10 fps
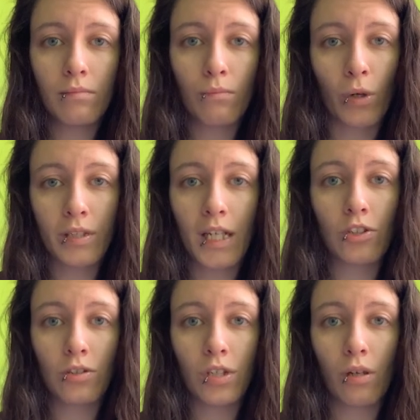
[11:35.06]

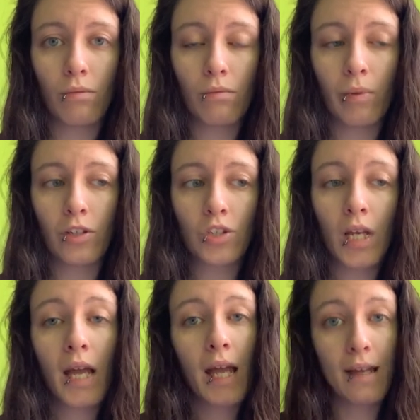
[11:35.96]
Workstation too, which
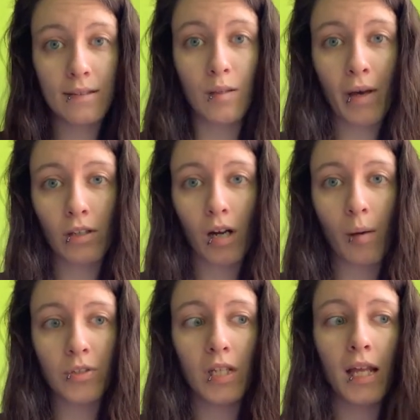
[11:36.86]
is the better
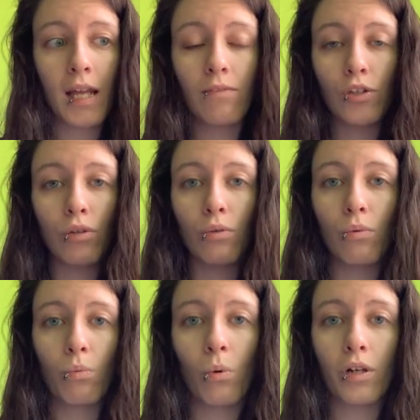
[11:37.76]
option if
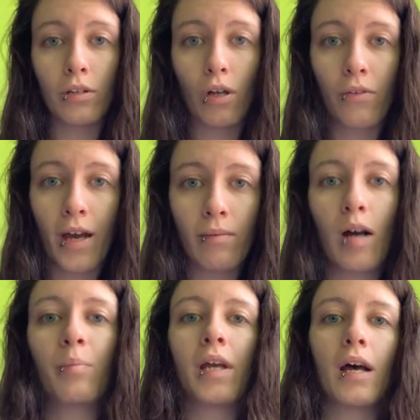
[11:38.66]
you want to go that
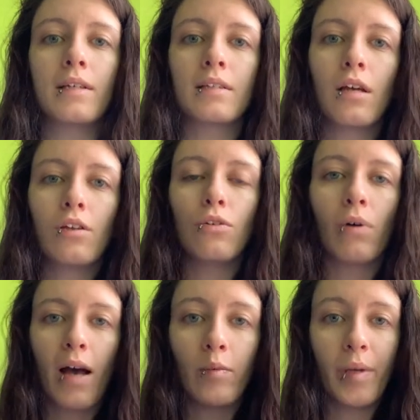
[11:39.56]
route, because you'll
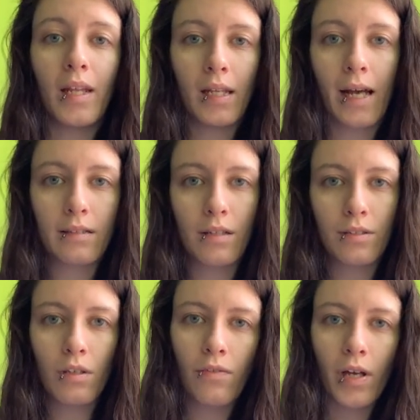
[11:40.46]
have immediate access
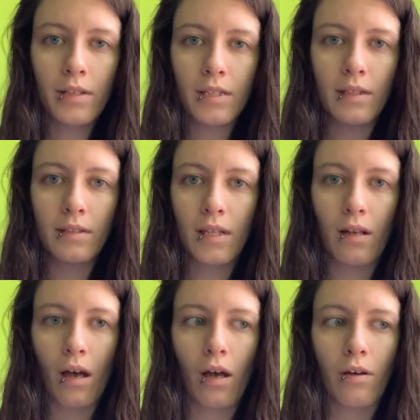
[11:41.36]
to the funds instead
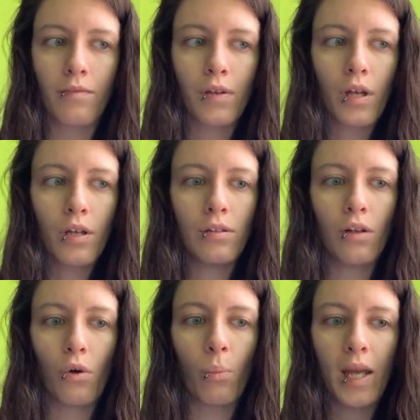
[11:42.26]
of,
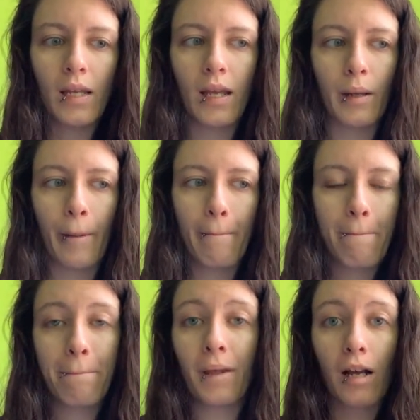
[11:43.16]
waiting
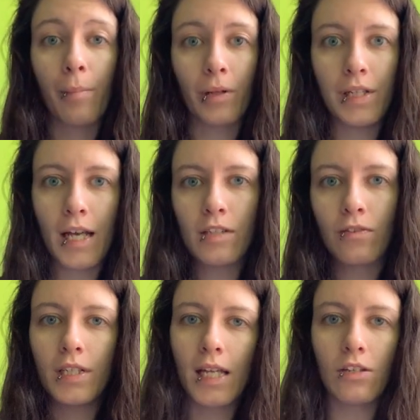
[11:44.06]
a couple of days
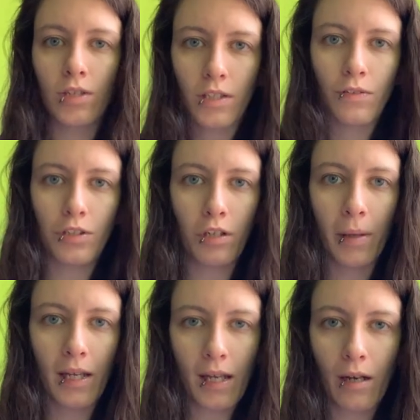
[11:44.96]
for it to get transferred to your
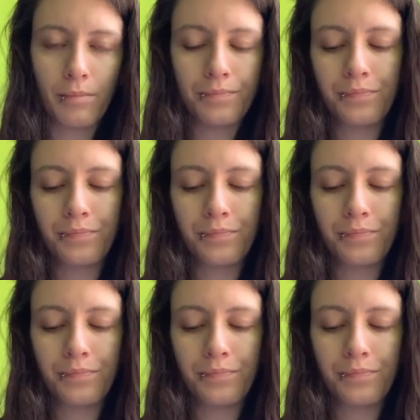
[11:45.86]
bank account.